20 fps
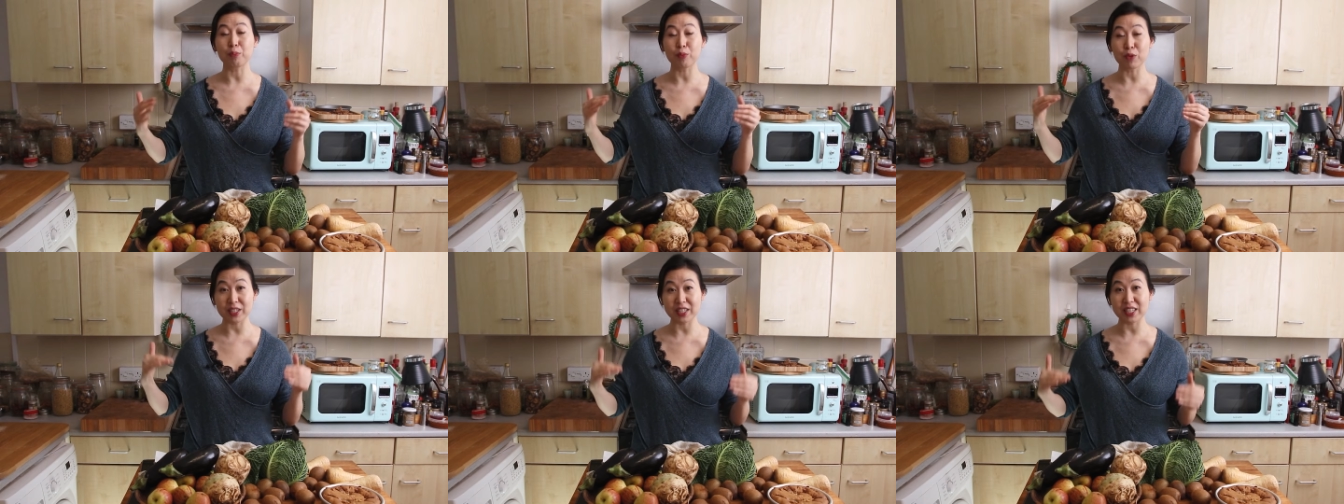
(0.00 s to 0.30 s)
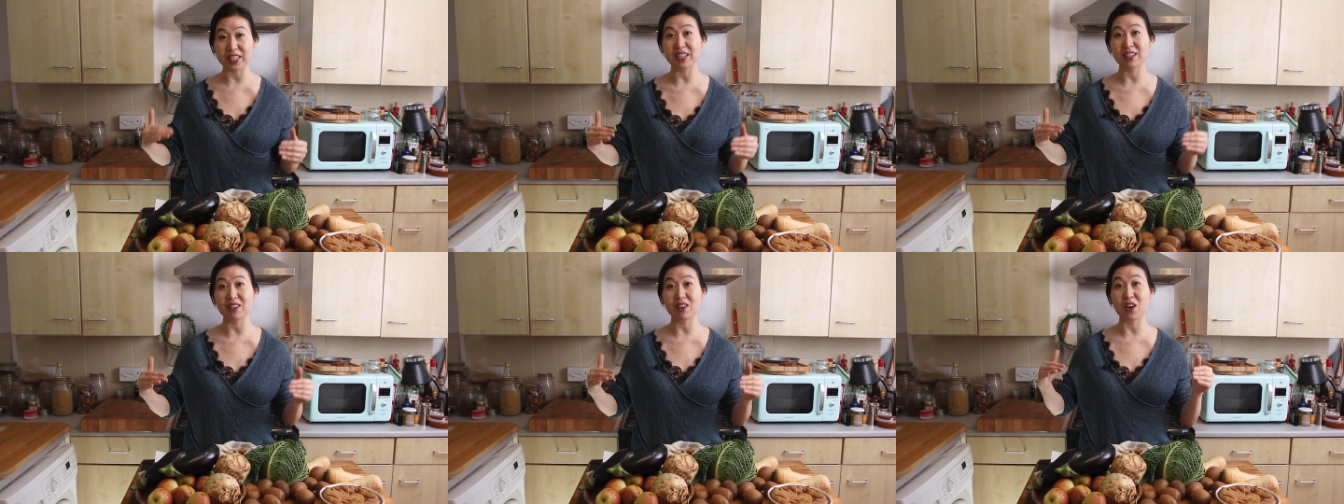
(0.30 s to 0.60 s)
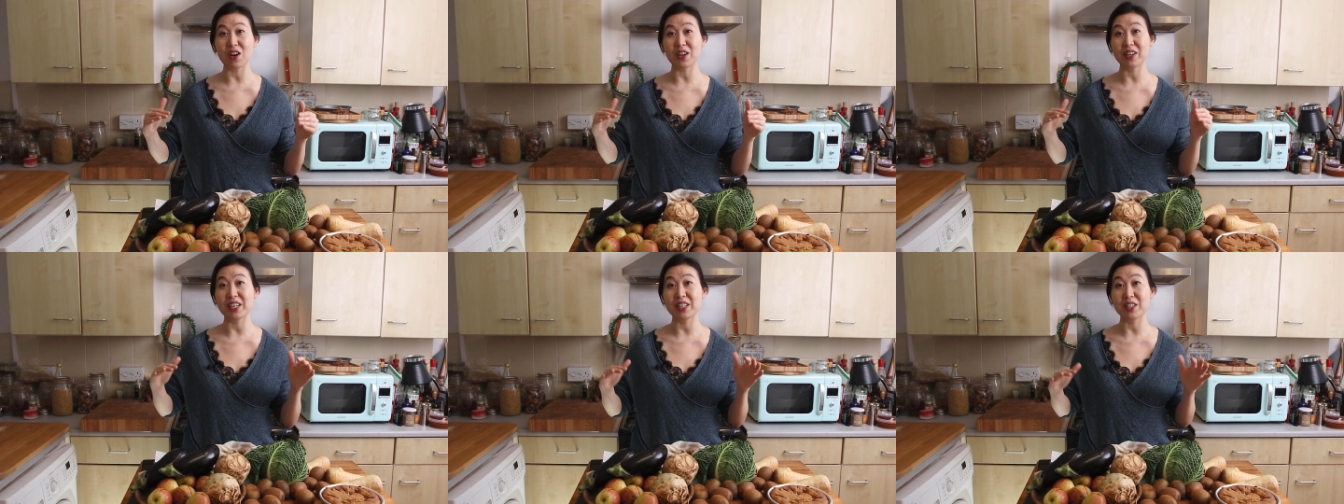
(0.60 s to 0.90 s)
Britain
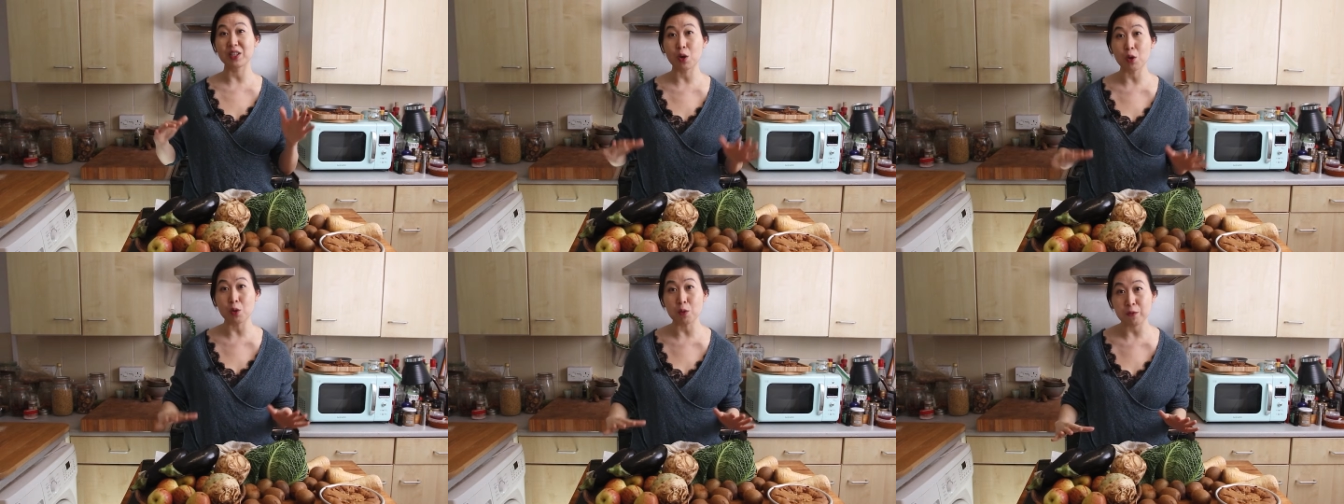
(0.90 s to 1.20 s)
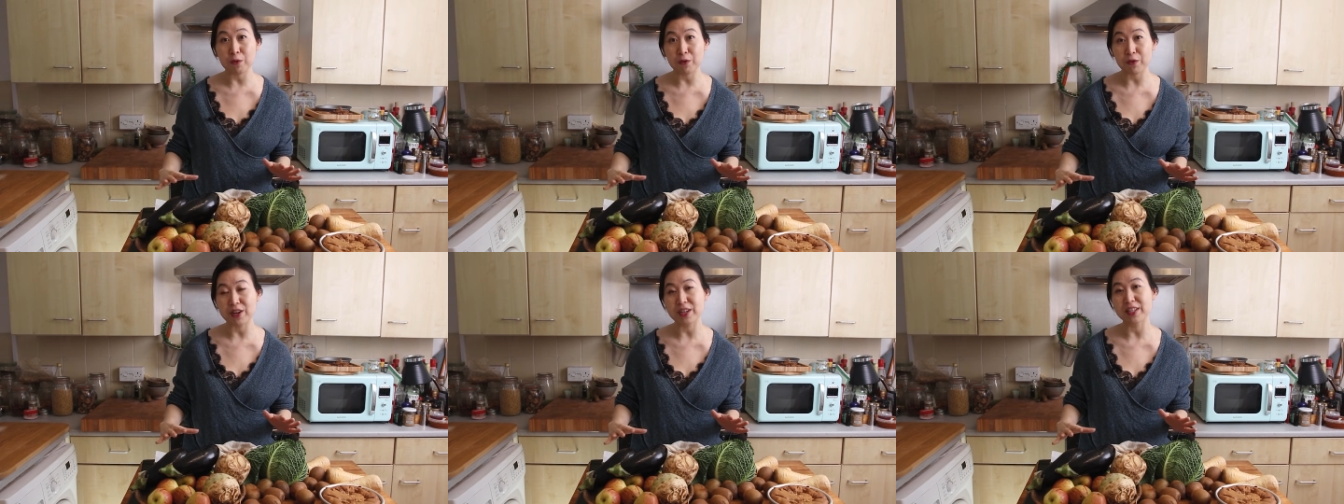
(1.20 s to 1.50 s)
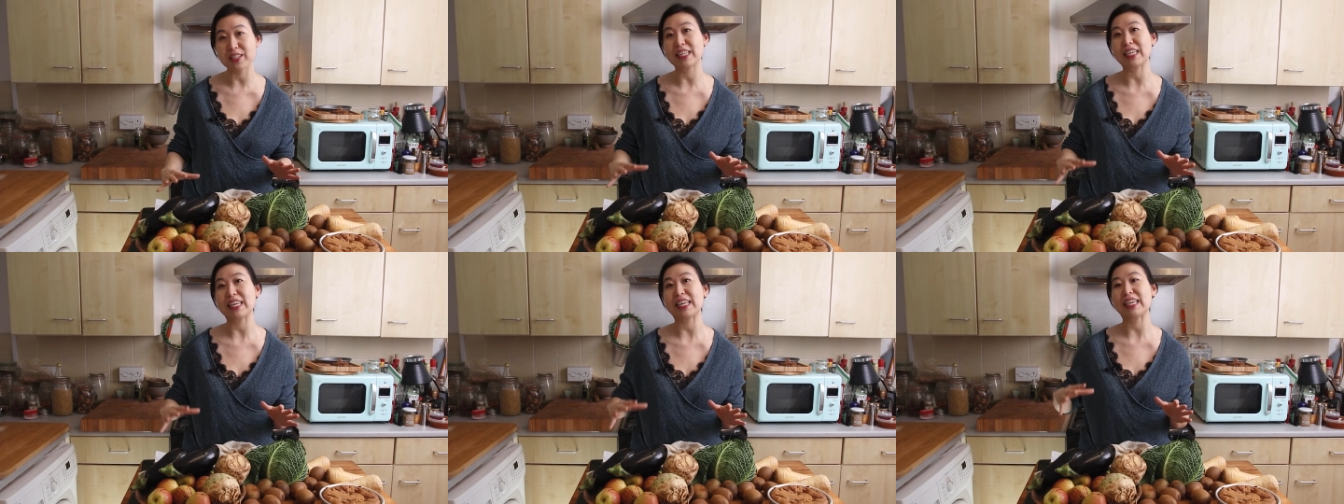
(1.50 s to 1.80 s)
on its home
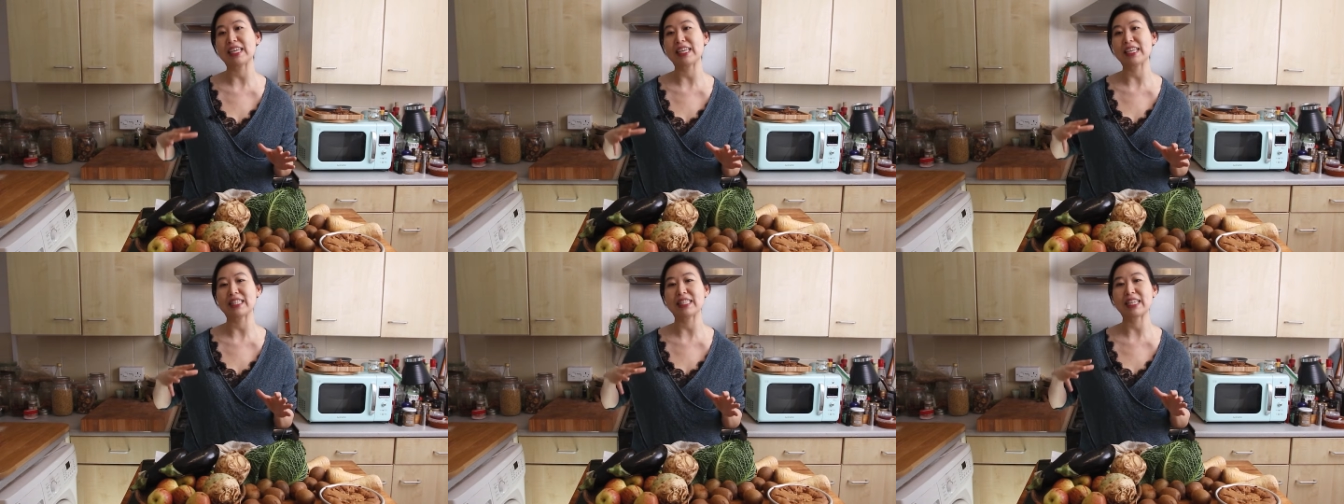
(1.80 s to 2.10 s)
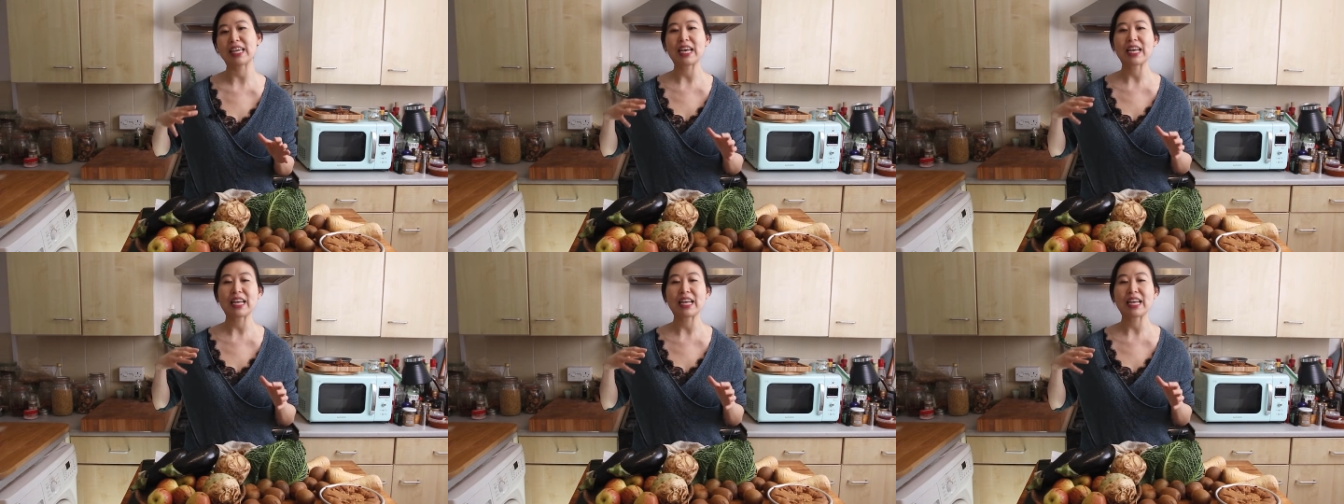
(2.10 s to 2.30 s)
front is